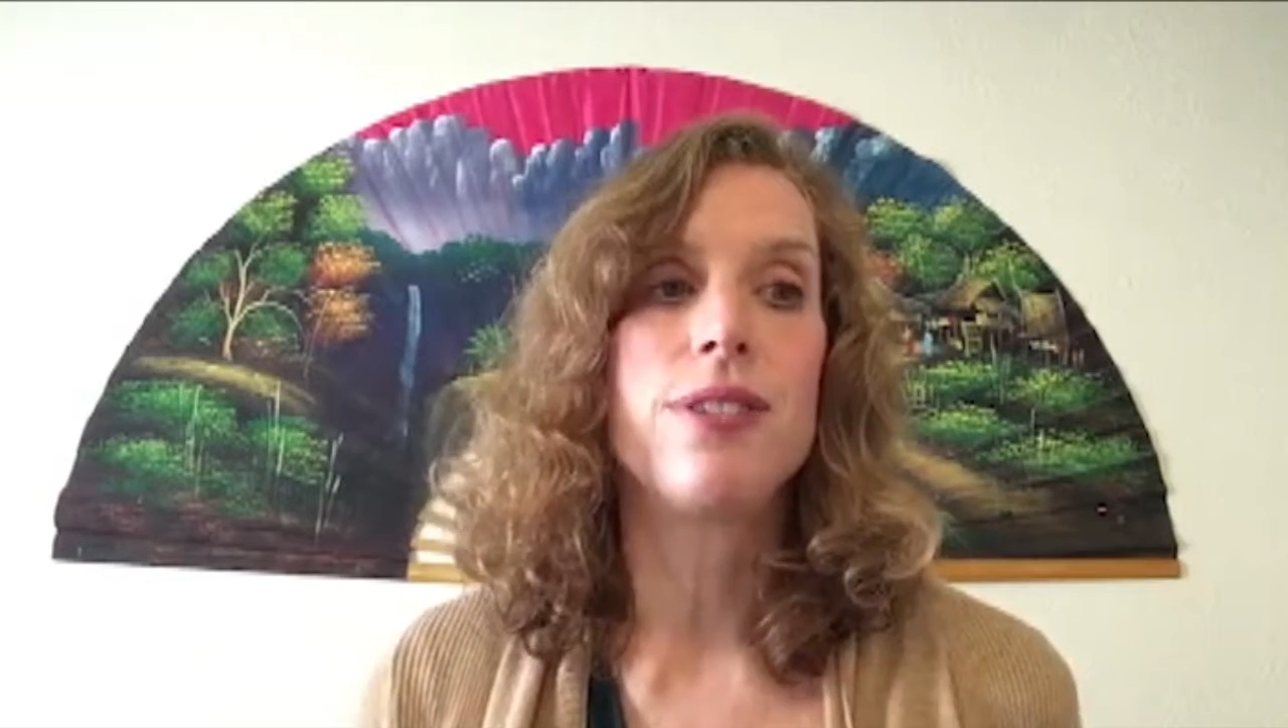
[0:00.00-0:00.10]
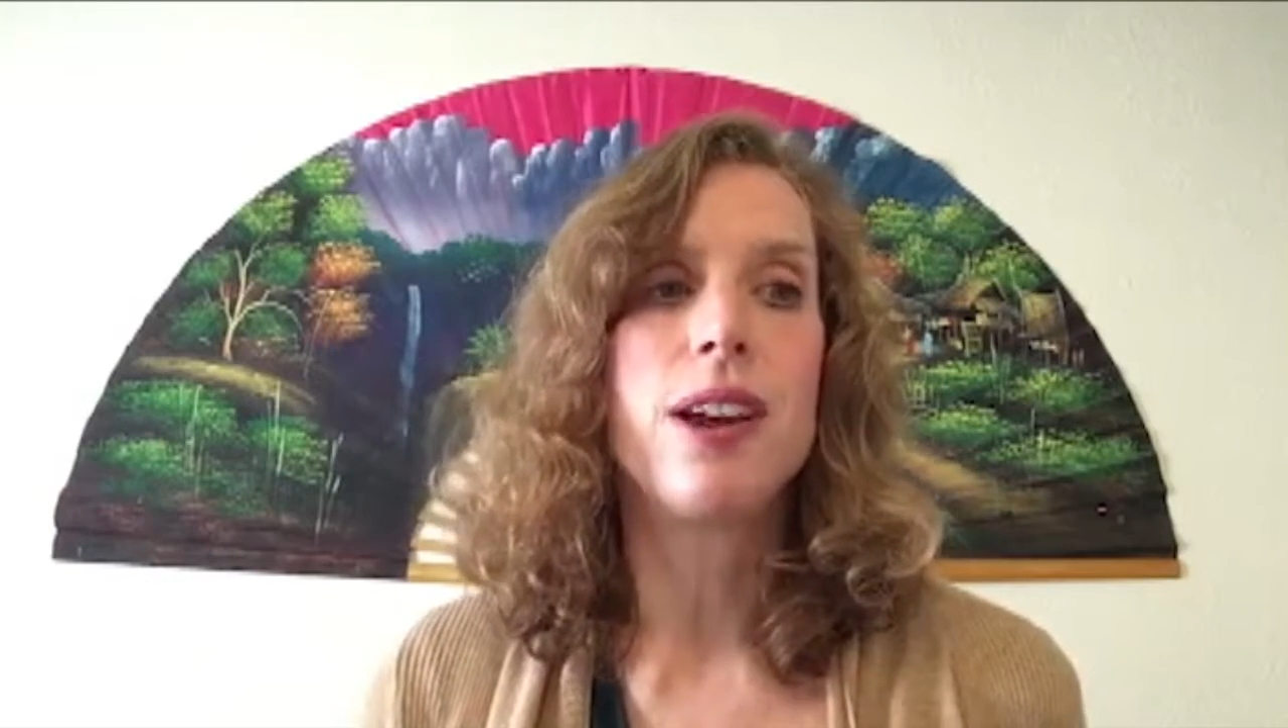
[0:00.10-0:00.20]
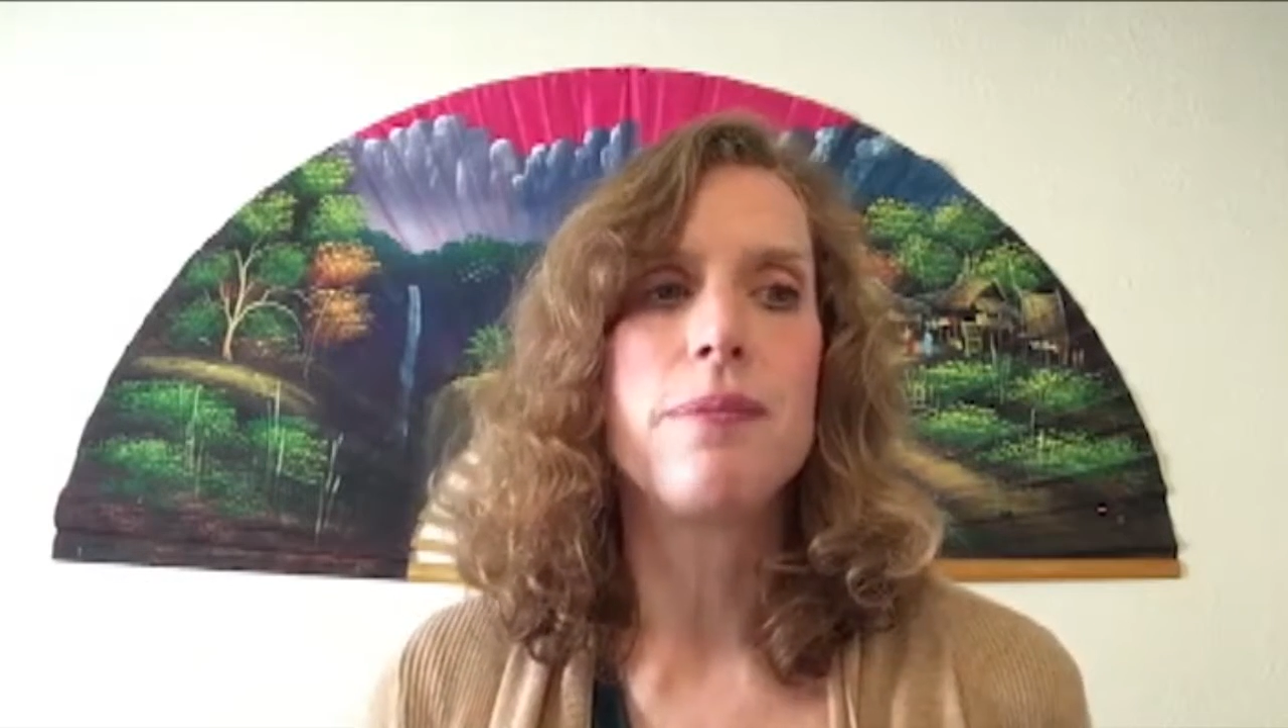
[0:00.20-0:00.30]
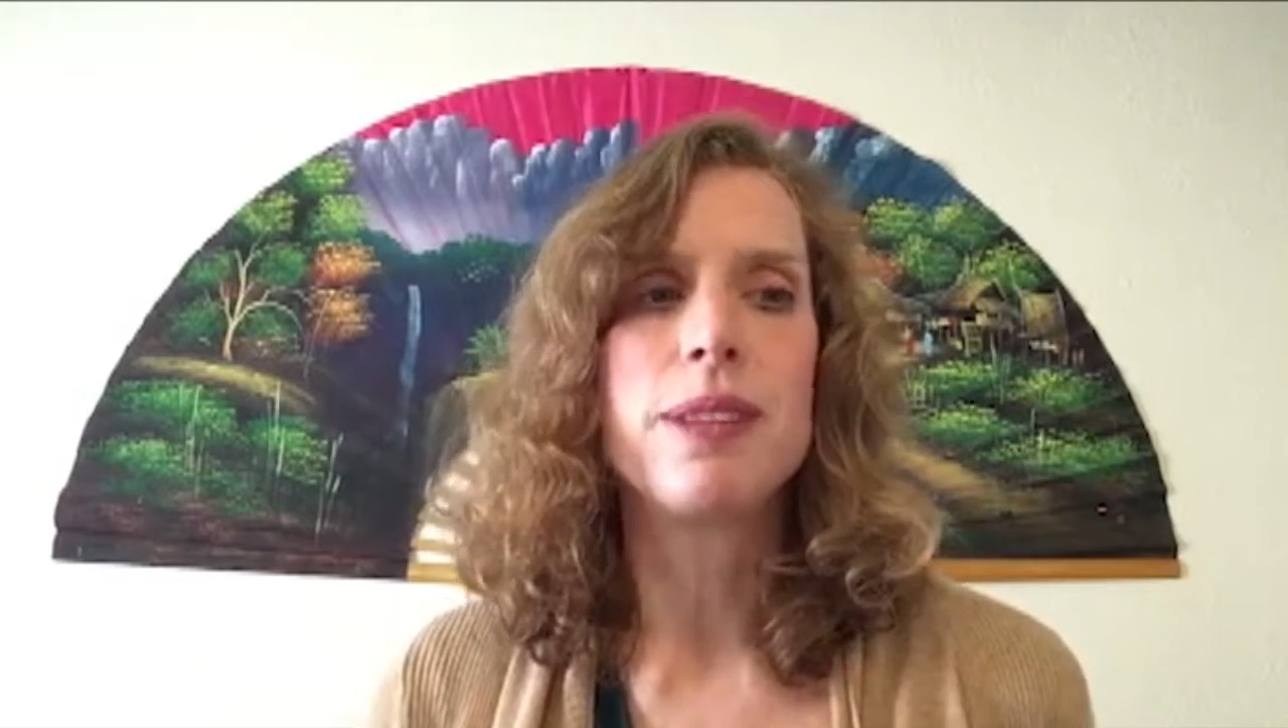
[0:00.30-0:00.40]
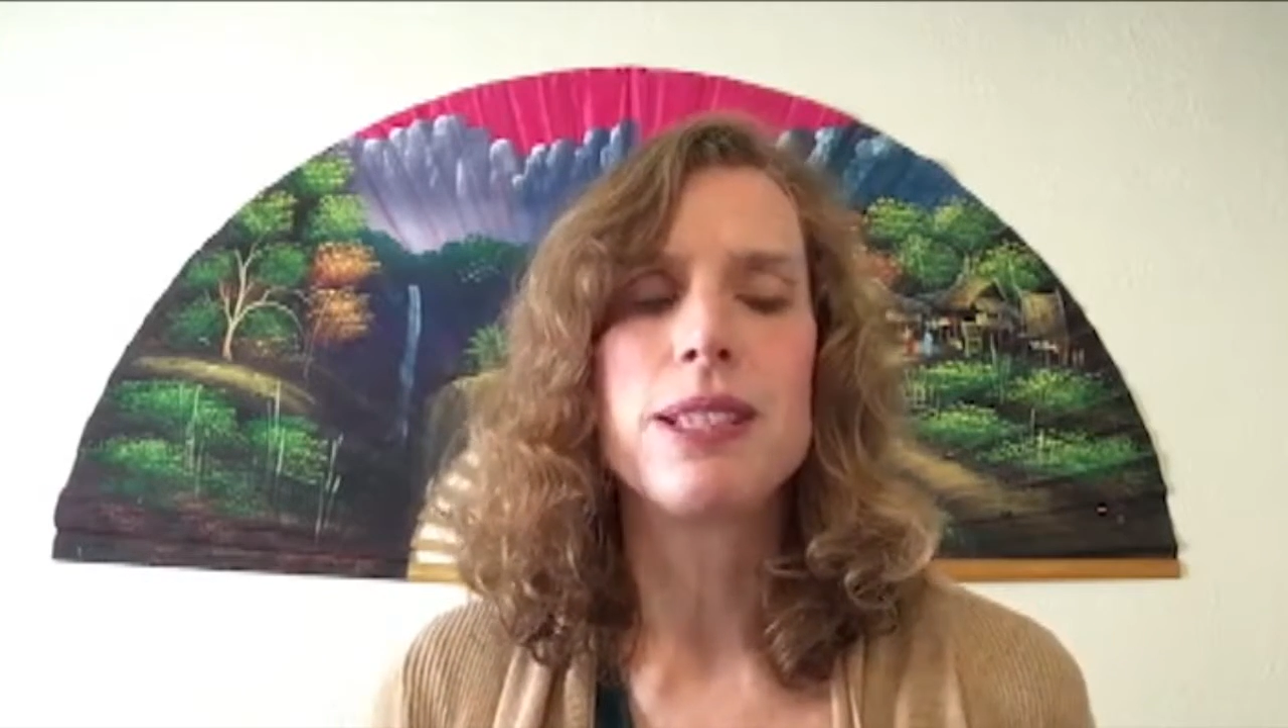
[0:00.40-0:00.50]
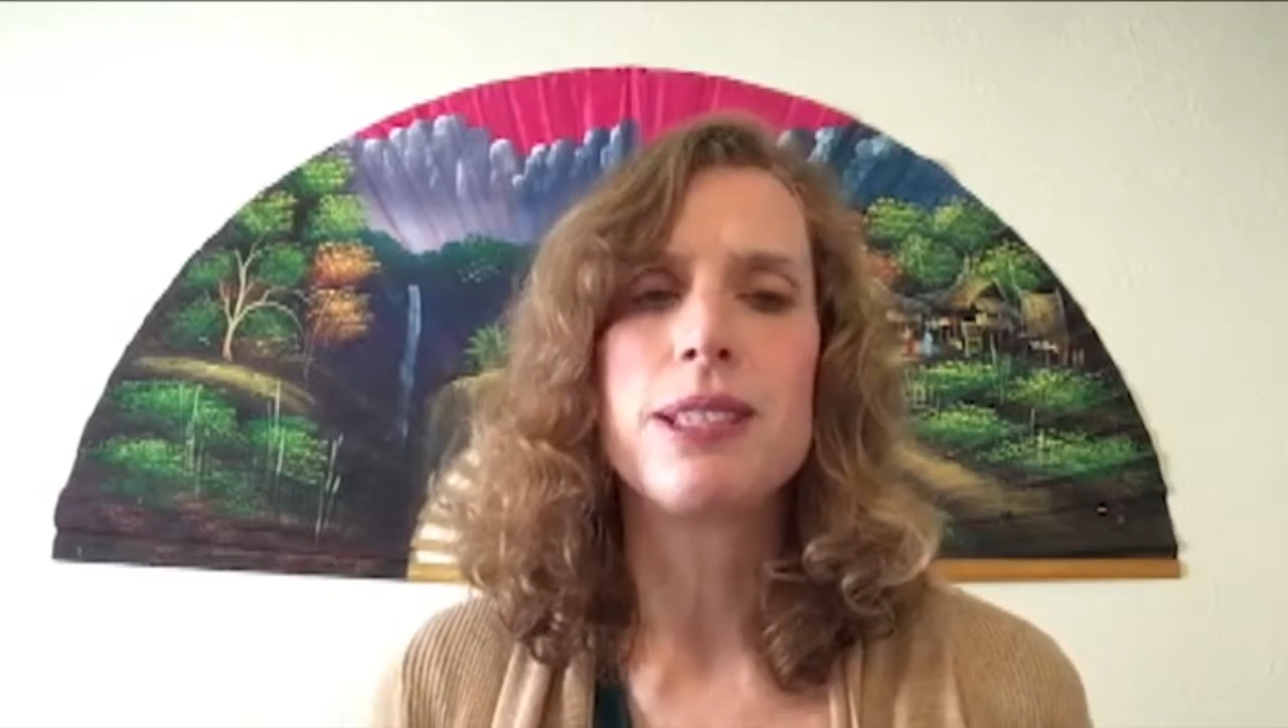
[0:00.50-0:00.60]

from the